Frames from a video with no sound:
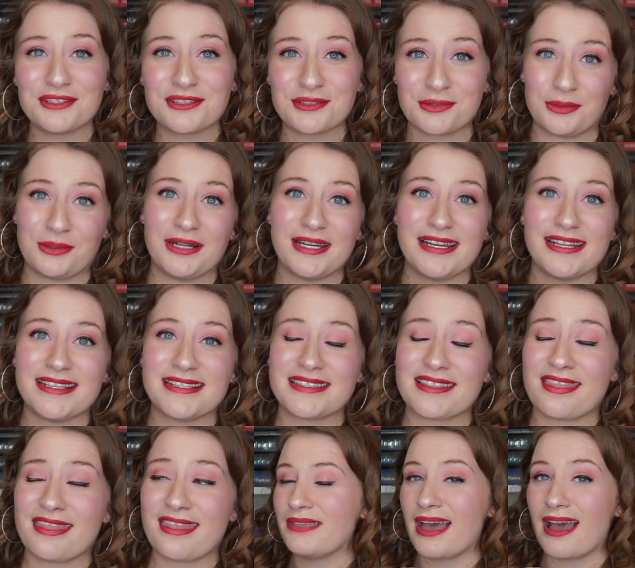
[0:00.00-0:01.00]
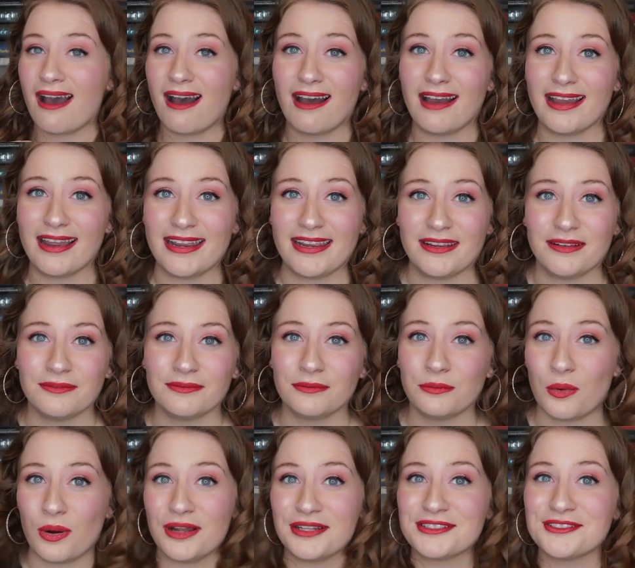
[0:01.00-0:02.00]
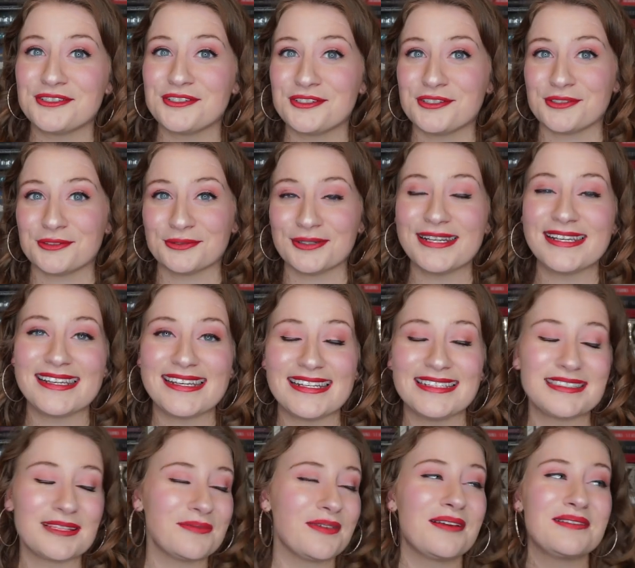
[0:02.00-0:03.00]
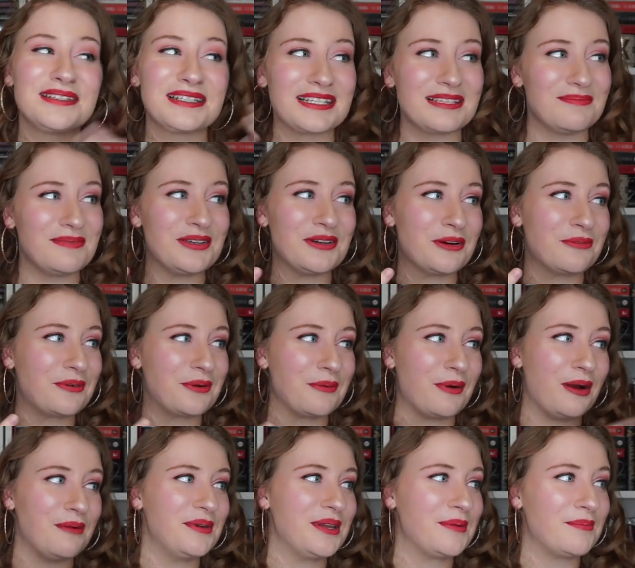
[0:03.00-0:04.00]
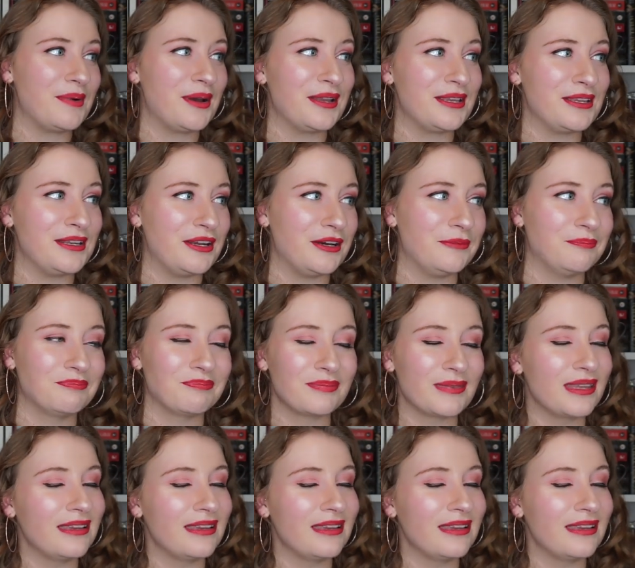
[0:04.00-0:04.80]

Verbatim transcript: stories that I want to read. Sometimes it can be overwhelming, but you know,